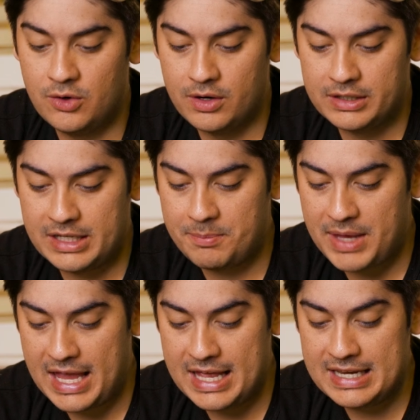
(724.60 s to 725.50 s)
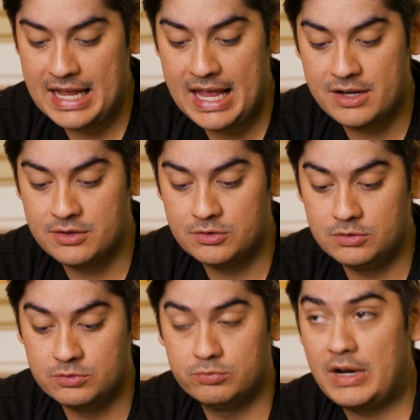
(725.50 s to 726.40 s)
or get a pen and
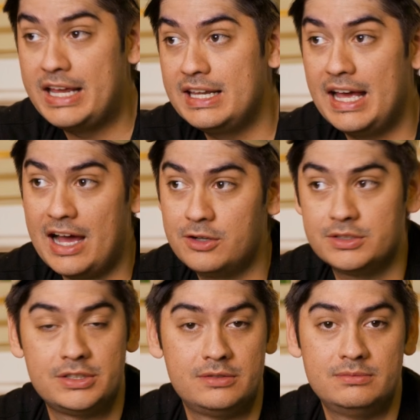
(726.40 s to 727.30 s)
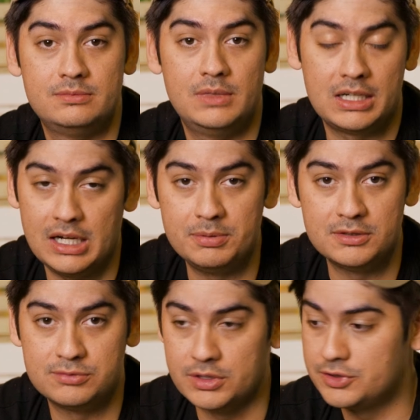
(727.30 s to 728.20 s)
write out a couple
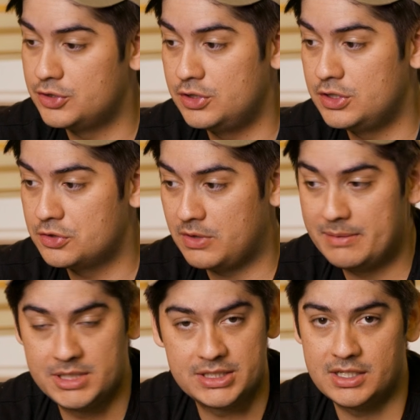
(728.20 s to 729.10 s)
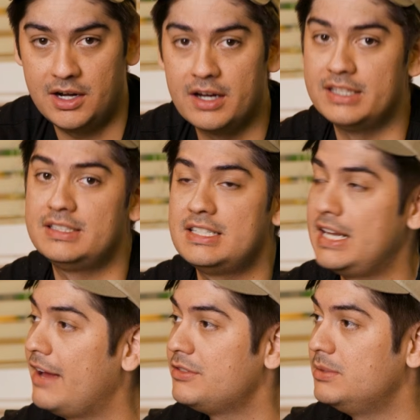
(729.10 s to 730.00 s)
of words to describe the cigar. It doesn't
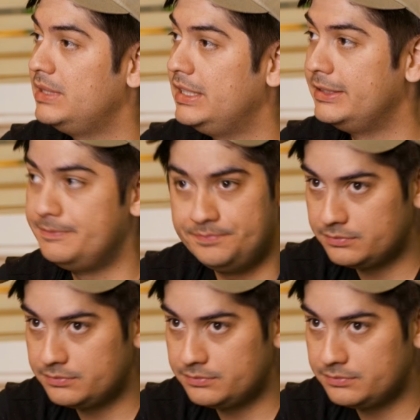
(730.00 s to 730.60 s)
have to be